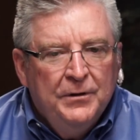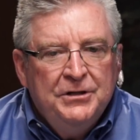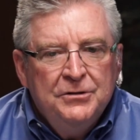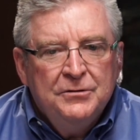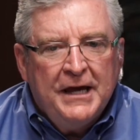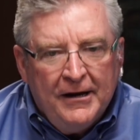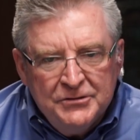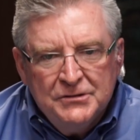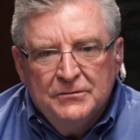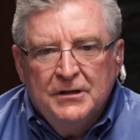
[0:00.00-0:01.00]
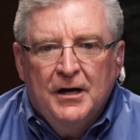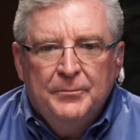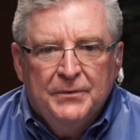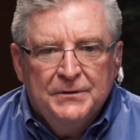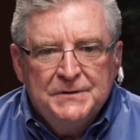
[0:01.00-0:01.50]
When you counsel
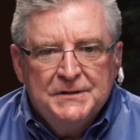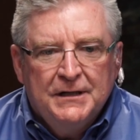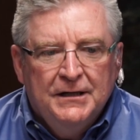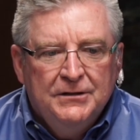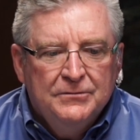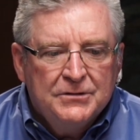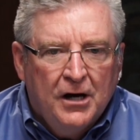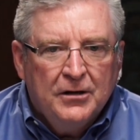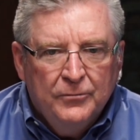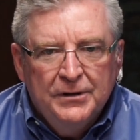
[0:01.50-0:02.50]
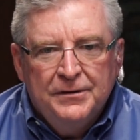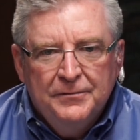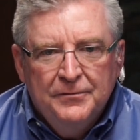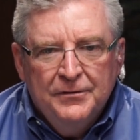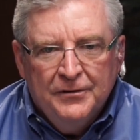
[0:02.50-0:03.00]
couples and you talk with
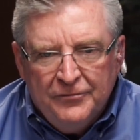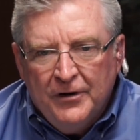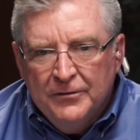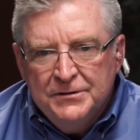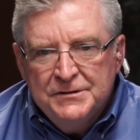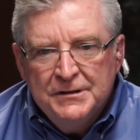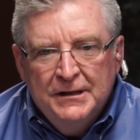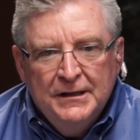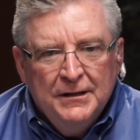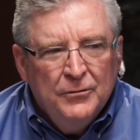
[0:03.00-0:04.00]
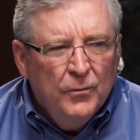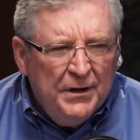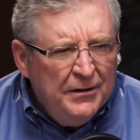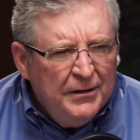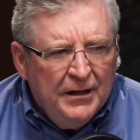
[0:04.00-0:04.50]
the folks, what
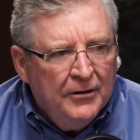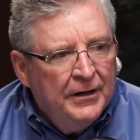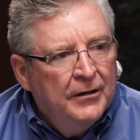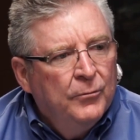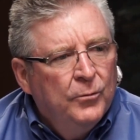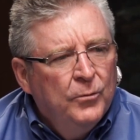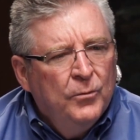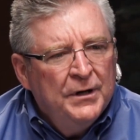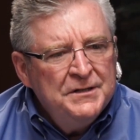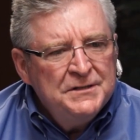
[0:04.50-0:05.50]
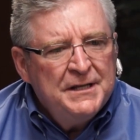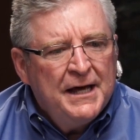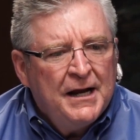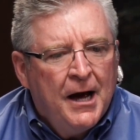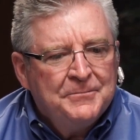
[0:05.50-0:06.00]
are you hearing? What is
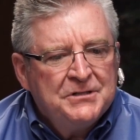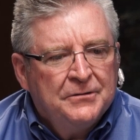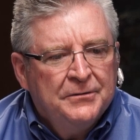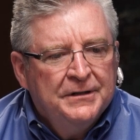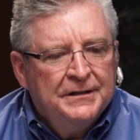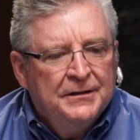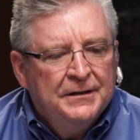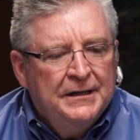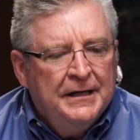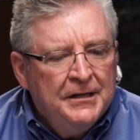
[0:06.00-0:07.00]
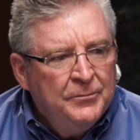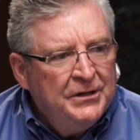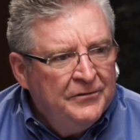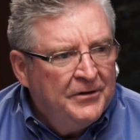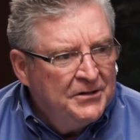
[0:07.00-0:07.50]
that obstacle that the
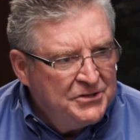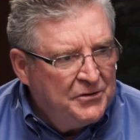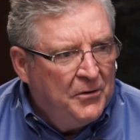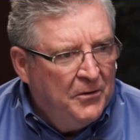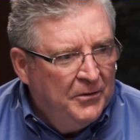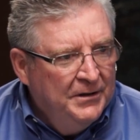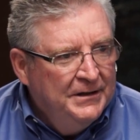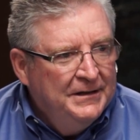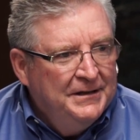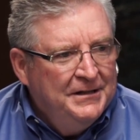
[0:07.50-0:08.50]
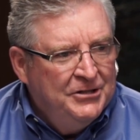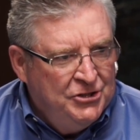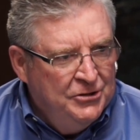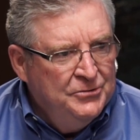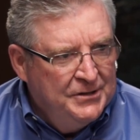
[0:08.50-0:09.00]
enemy of our soul
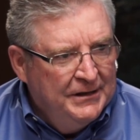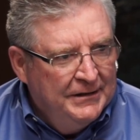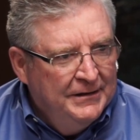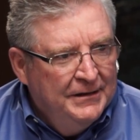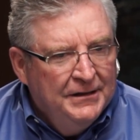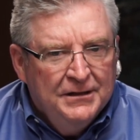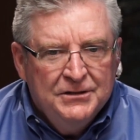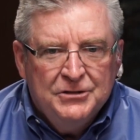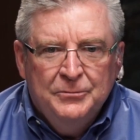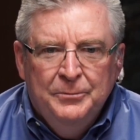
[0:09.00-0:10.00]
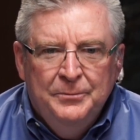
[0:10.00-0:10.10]
is using to